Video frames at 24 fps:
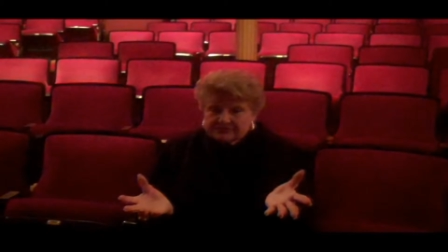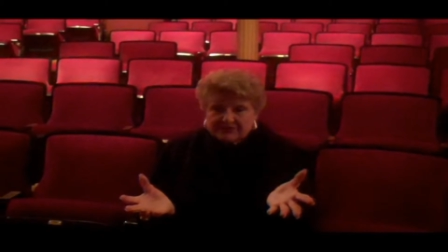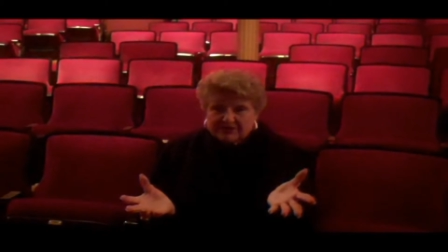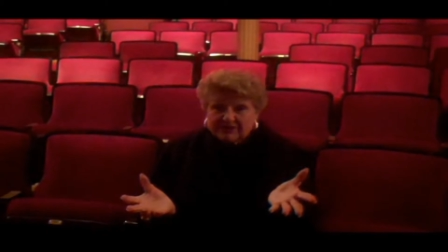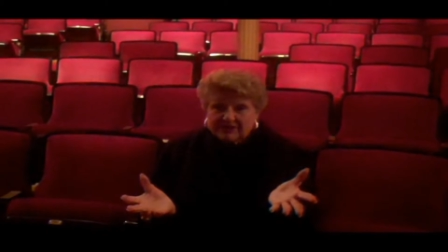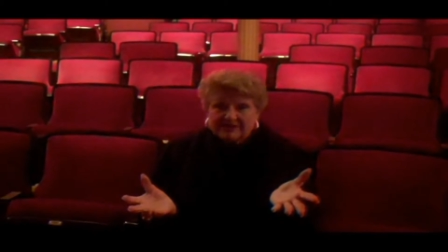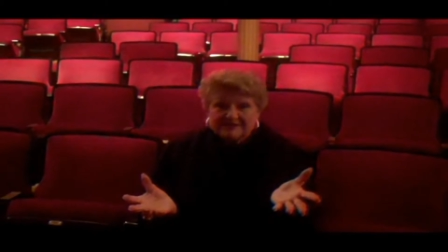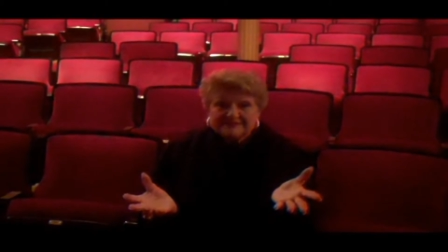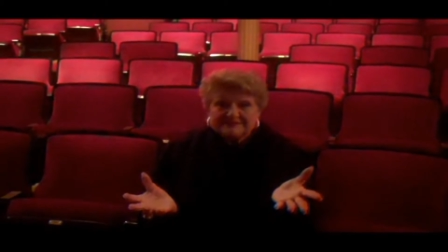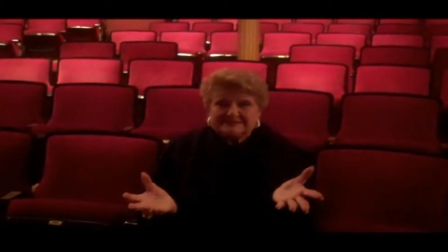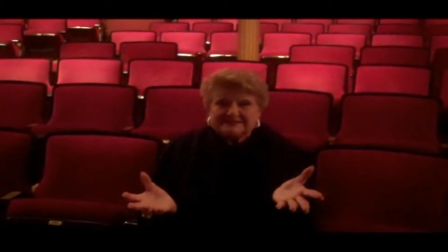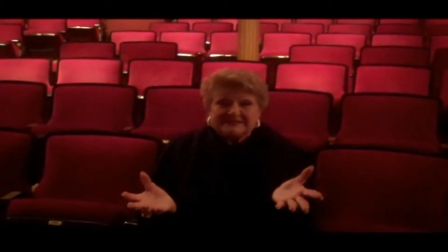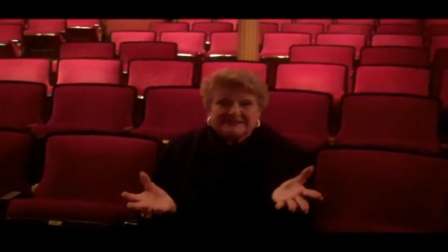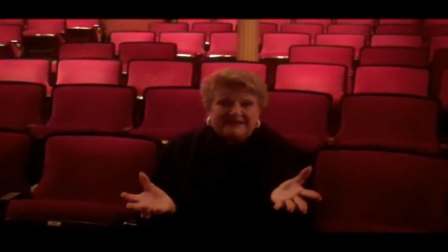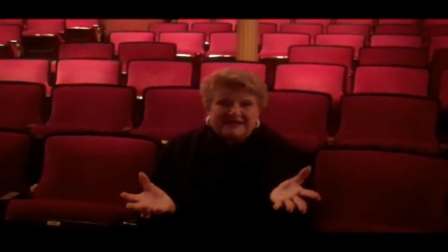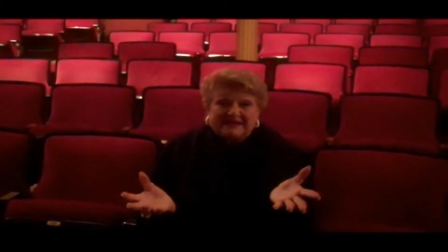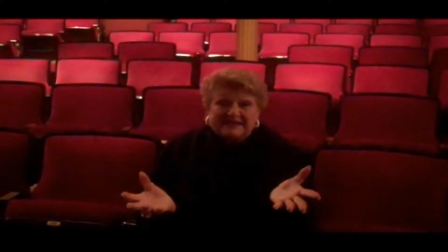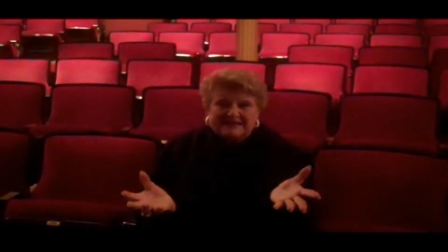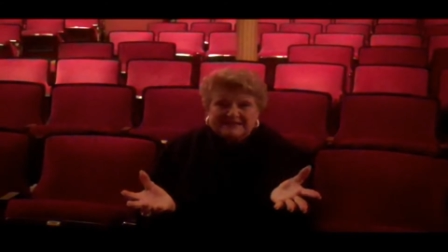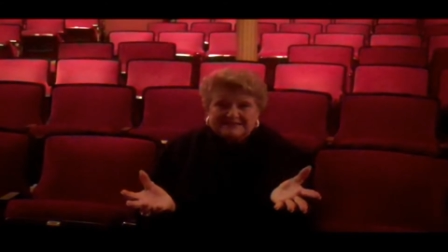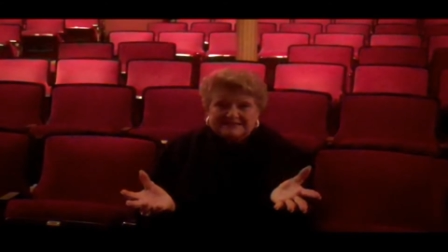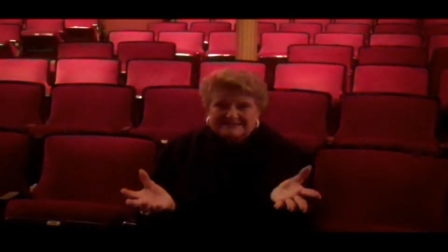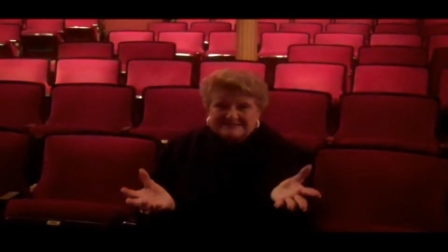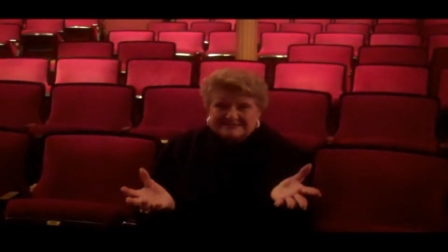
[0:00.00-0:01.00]

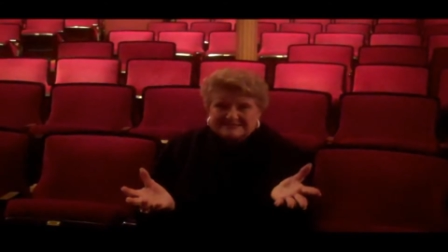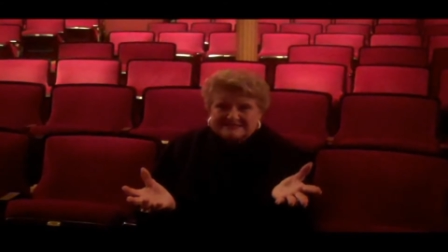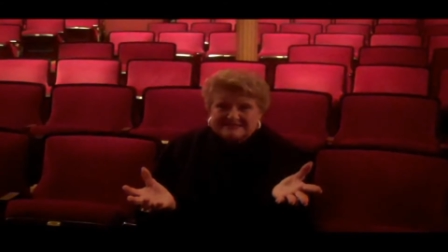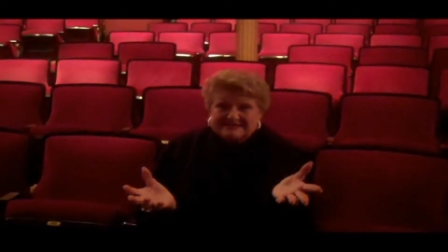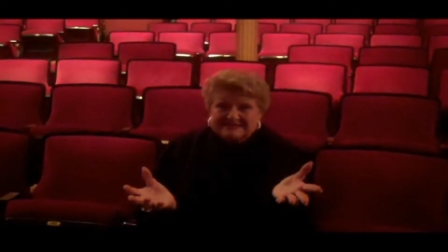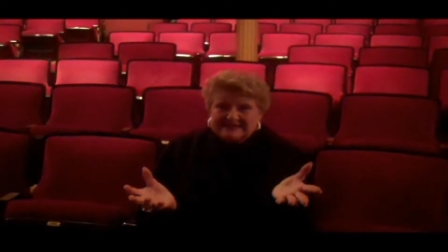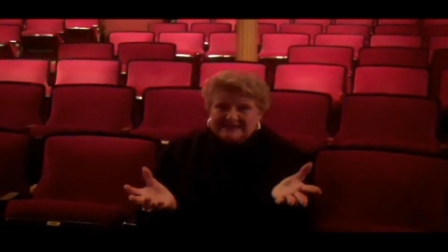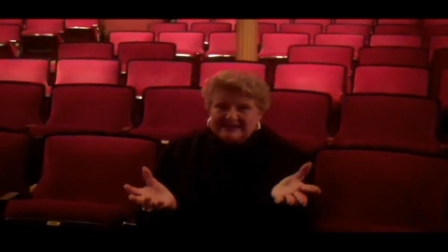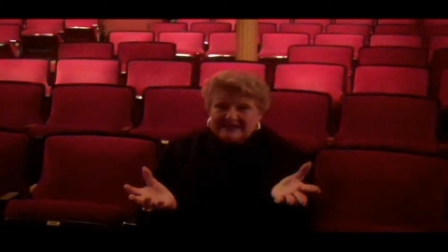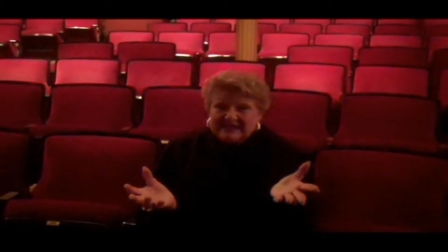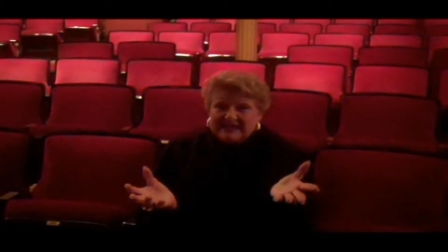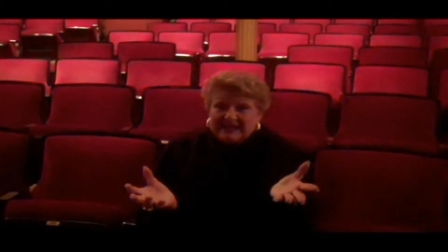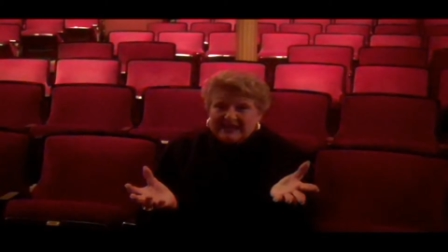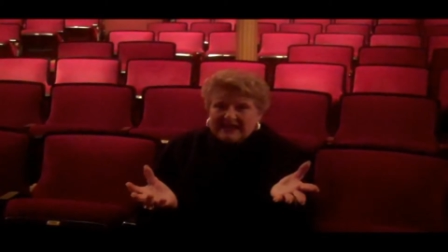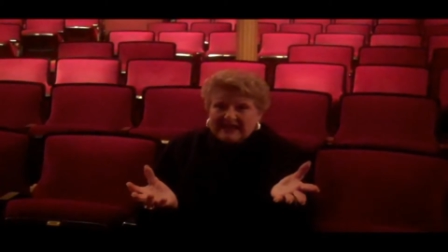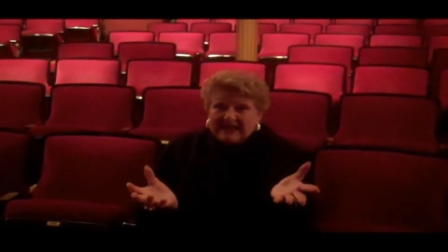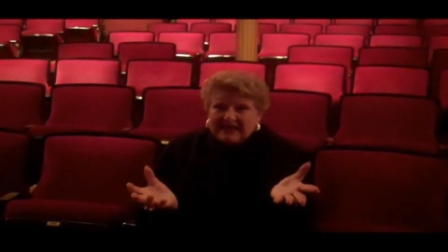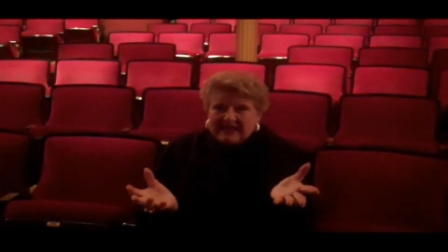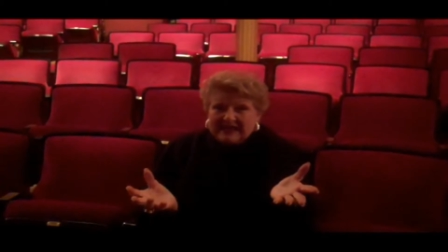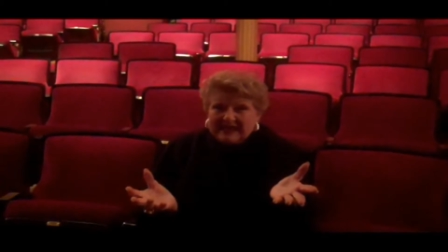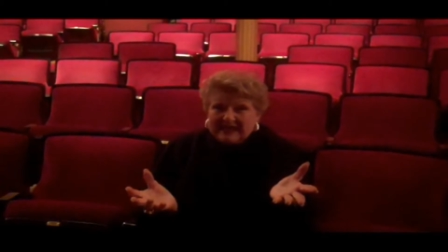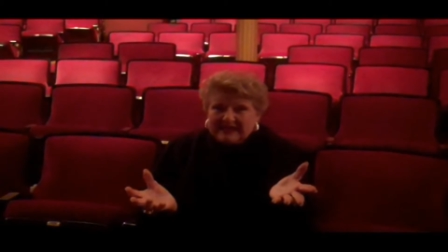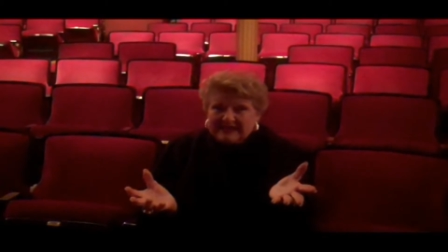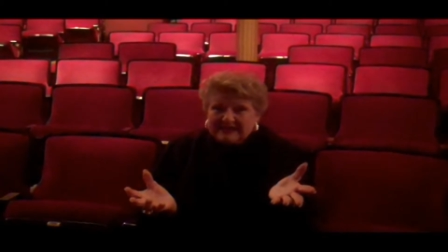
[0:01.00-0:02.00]
contest,
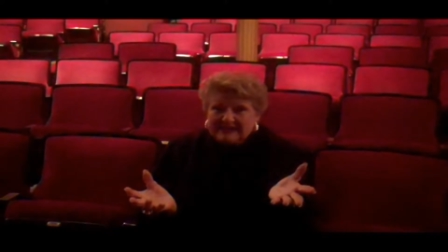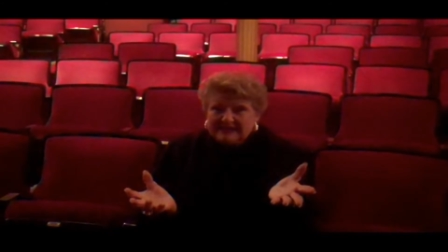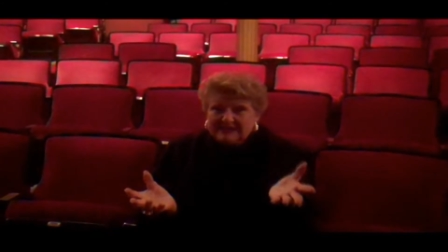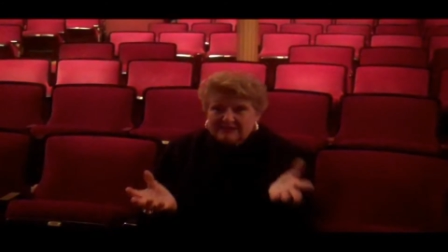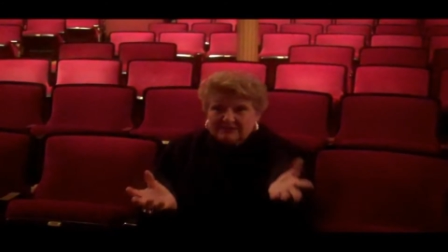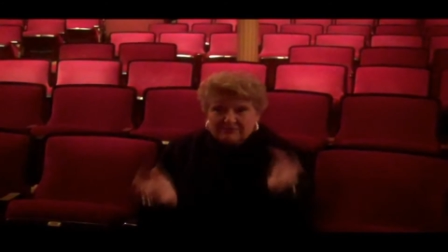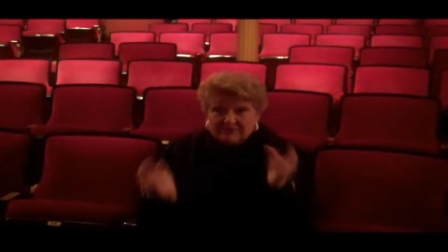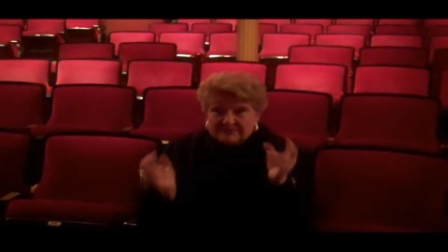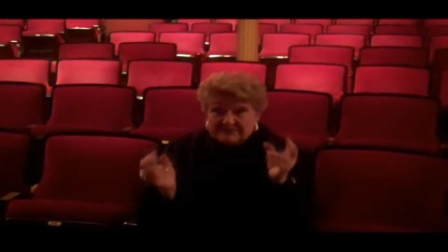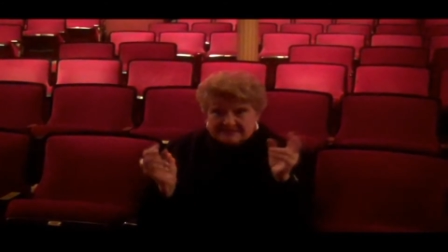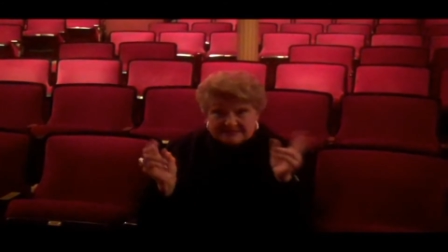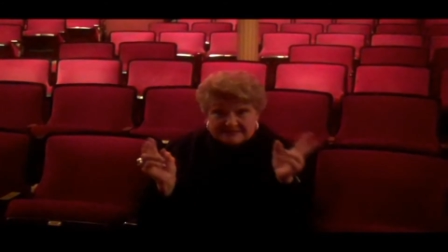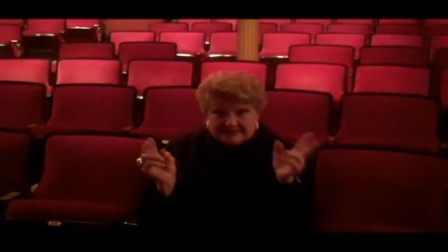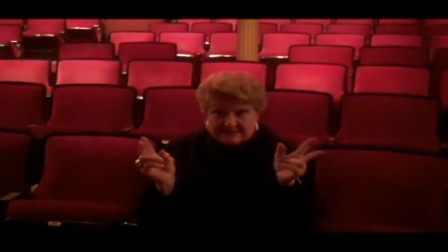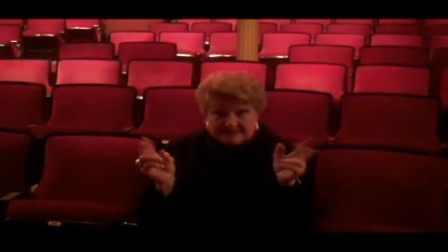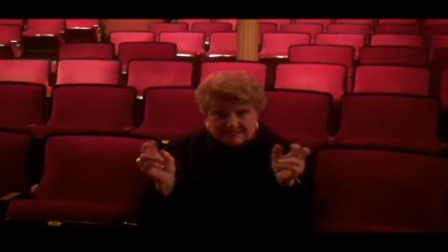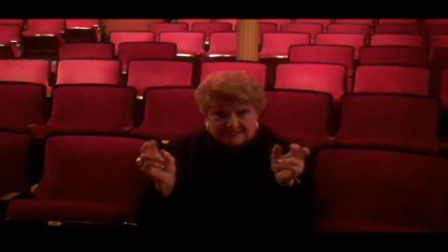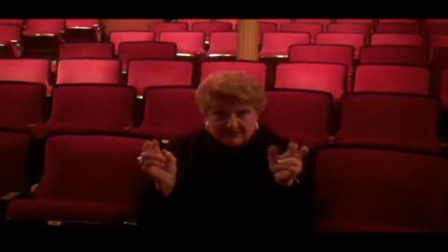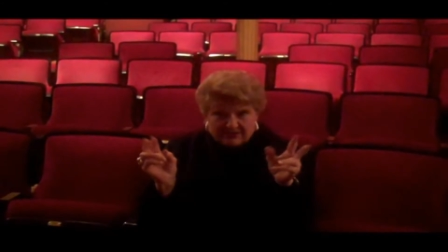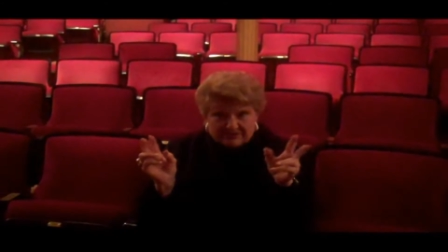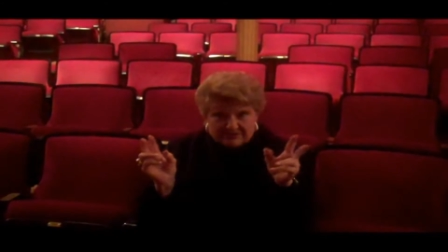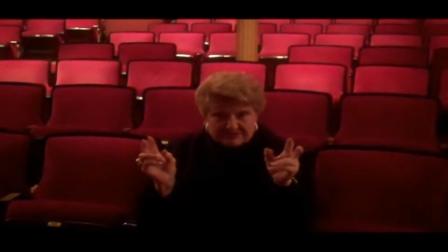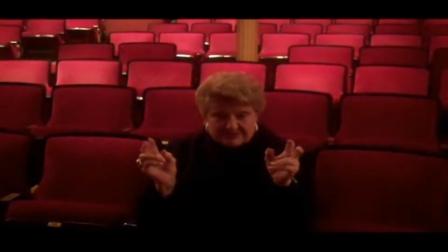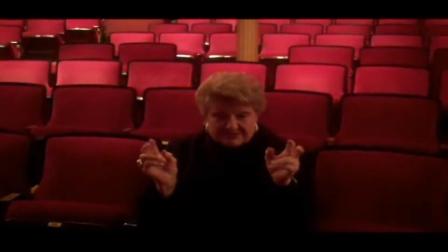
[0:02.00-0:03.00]
and it wasn't
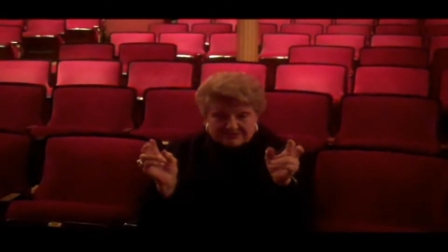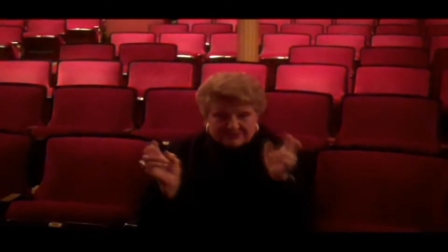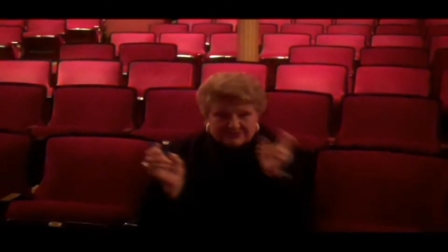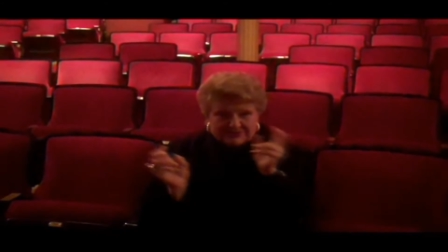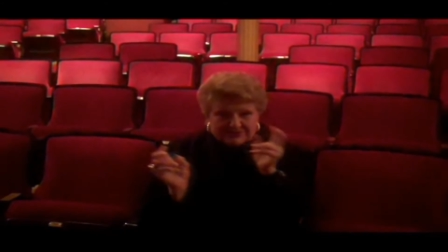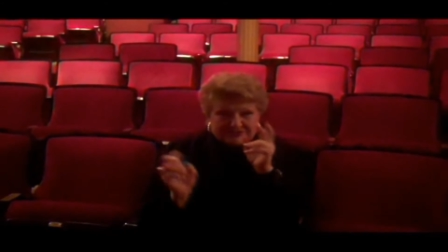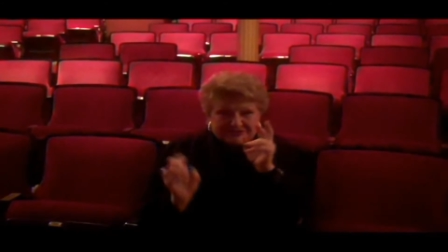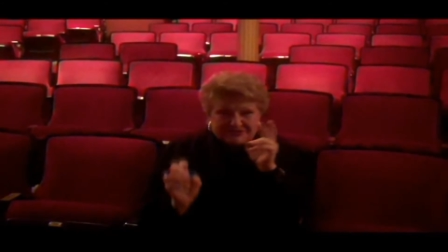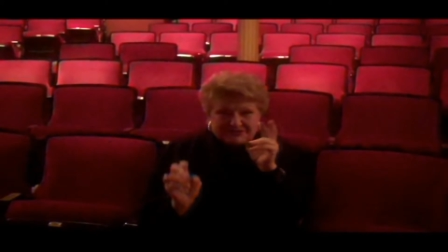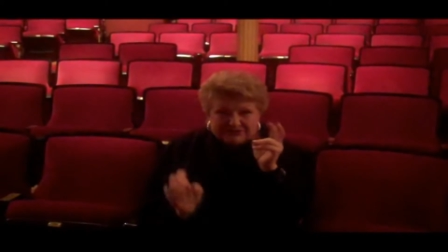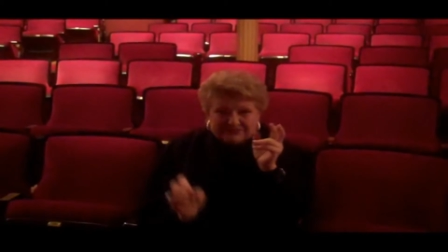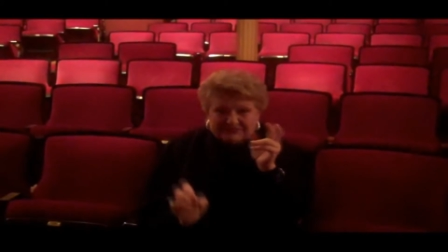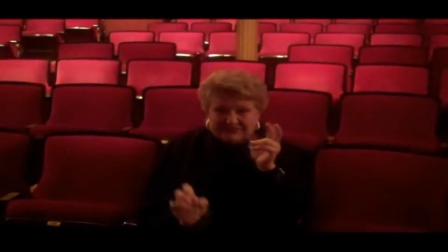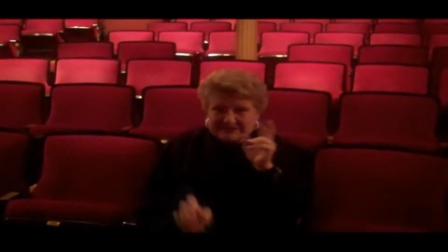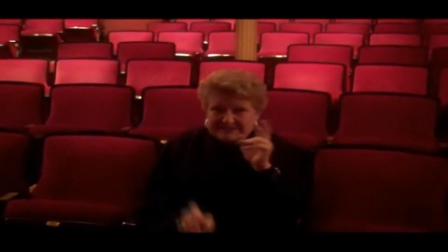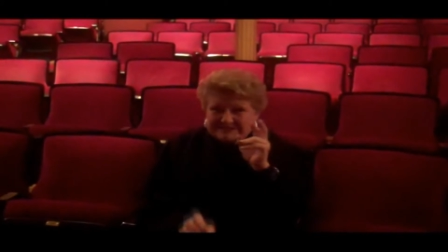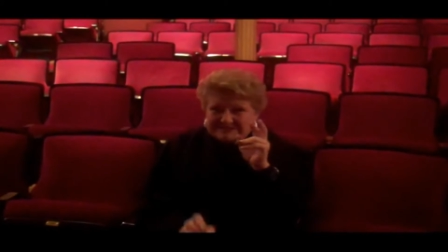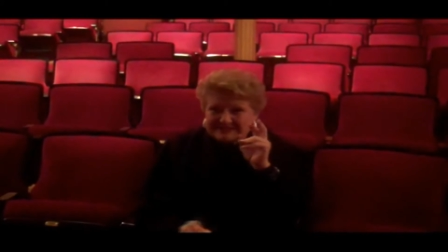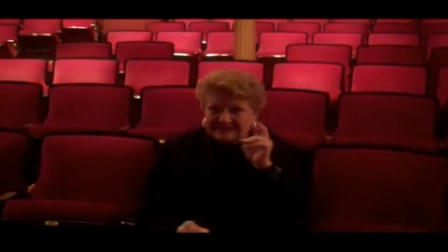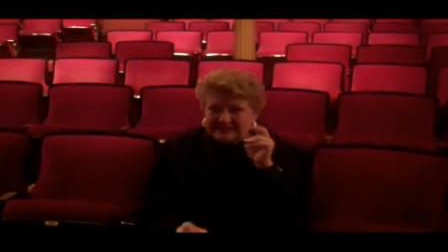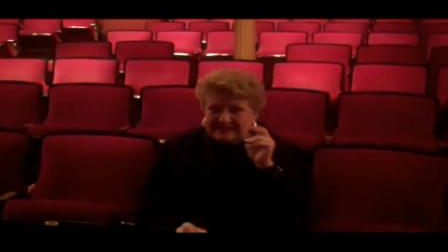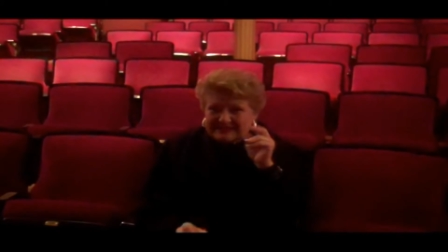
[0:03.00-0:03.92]
Star Search. It was